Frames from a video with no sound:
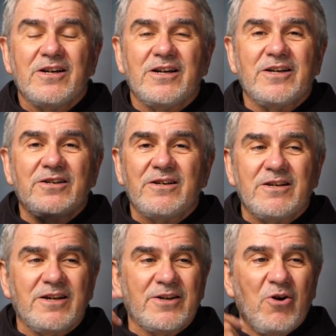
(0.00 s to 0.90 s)

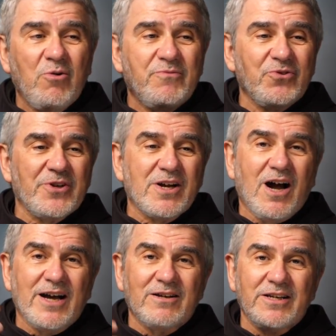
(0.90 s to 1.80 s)
and hopefully
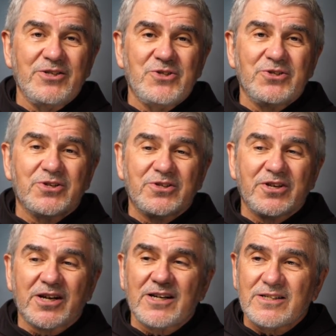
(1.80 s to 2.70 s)
God leads you to
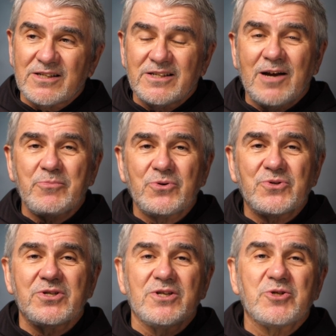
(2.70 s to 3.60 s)
think that
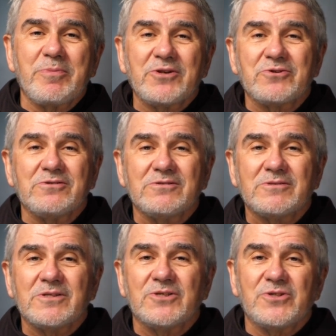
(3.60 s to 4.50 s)
person is special
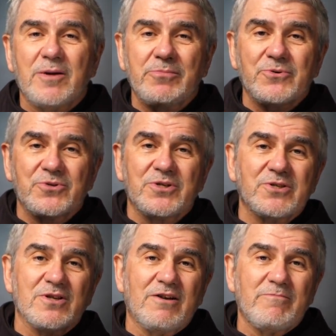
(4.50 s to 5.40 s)
because that person
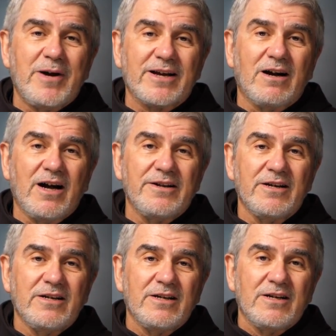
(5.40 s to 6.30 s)
is loved by God.
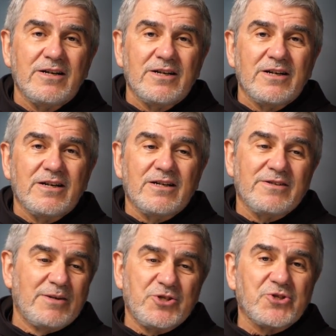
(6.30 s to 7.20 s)

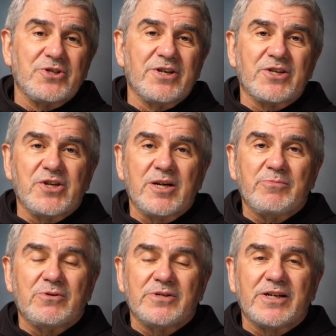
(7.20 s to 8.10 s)
That's just an
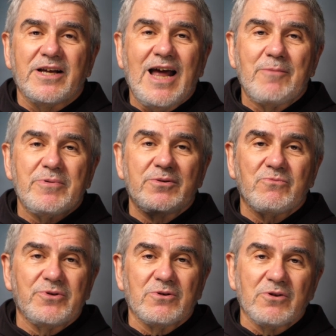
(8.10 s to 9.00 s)
example. It can
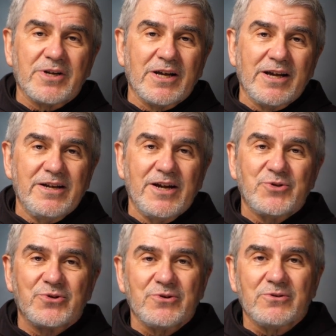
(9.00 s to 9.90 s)
happen when you're looking at
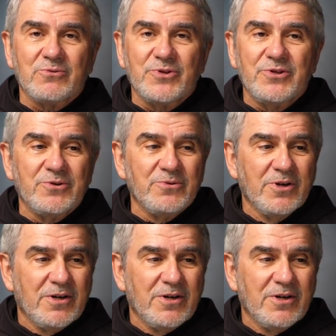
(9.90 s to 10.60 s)
nature, or when you